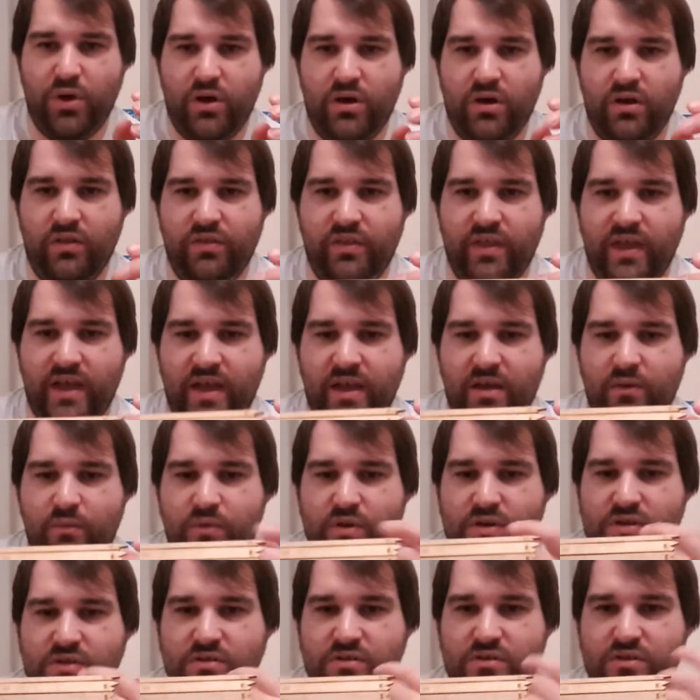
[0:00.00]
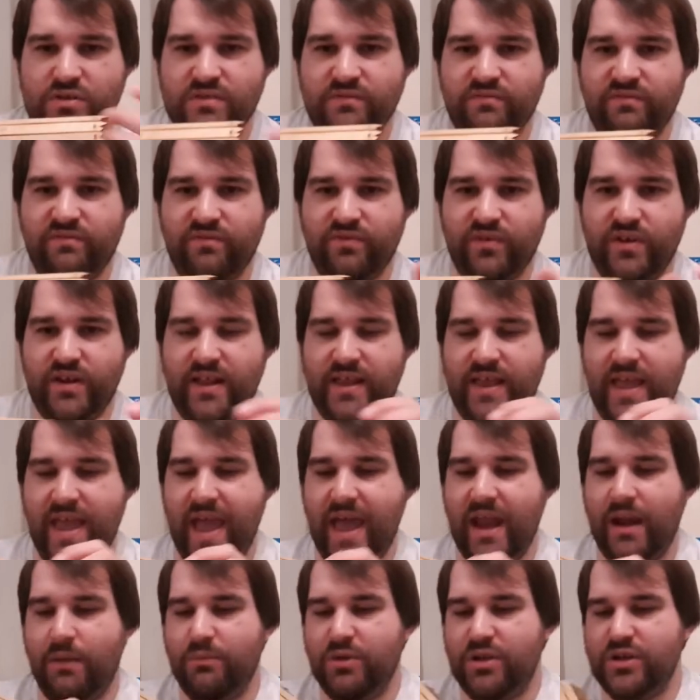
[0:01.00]
part there where it's got some 3D
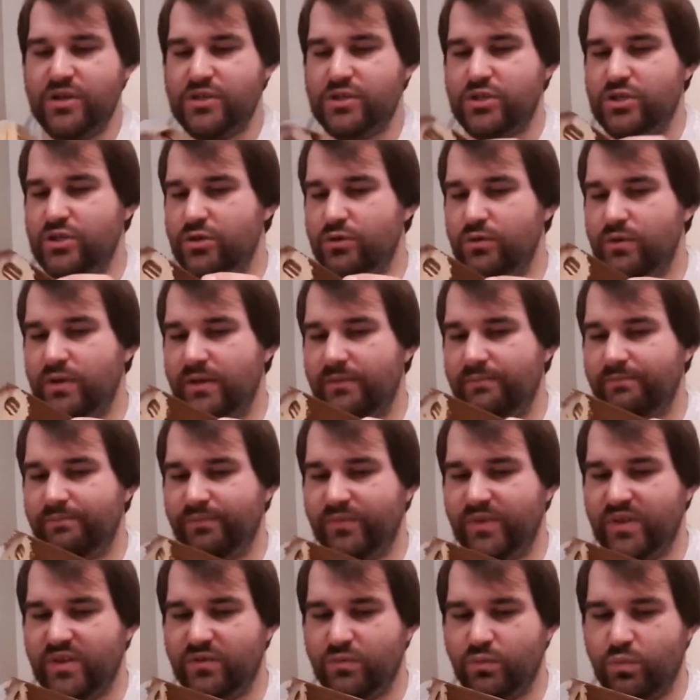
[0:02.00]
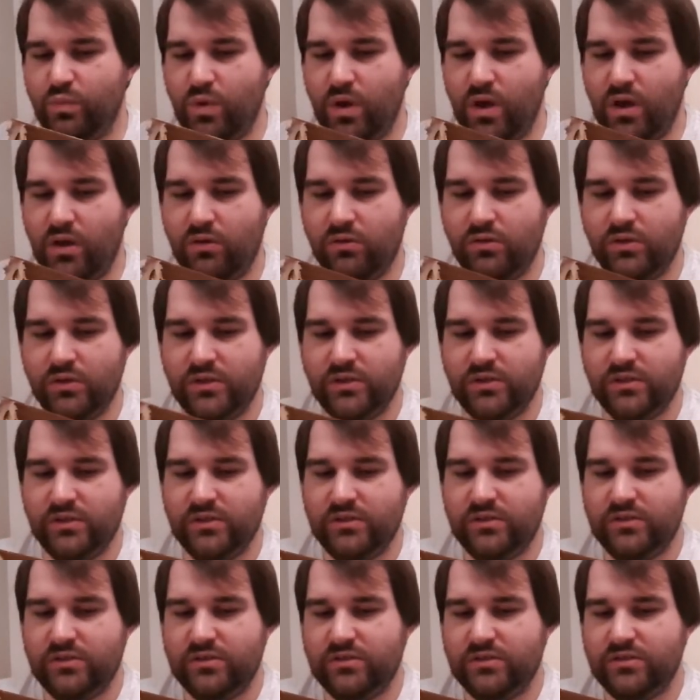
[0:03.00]
element to it as well.
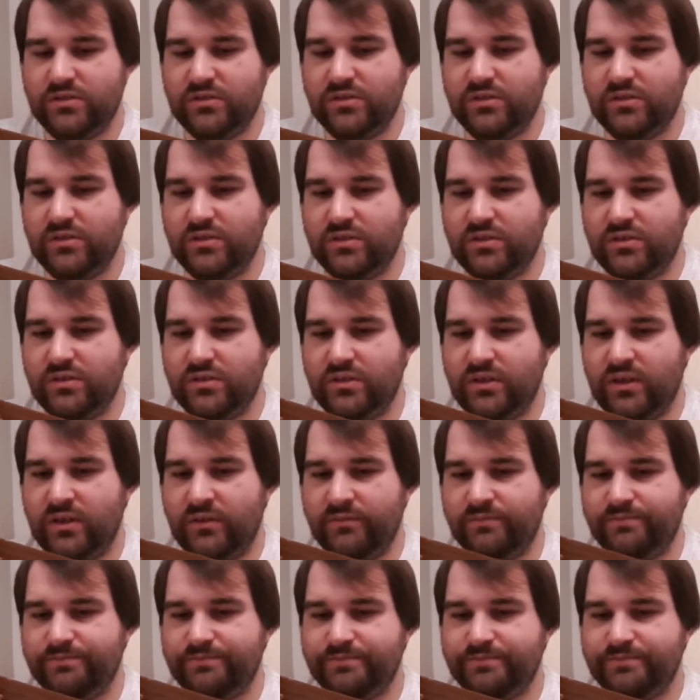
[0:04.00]
Now,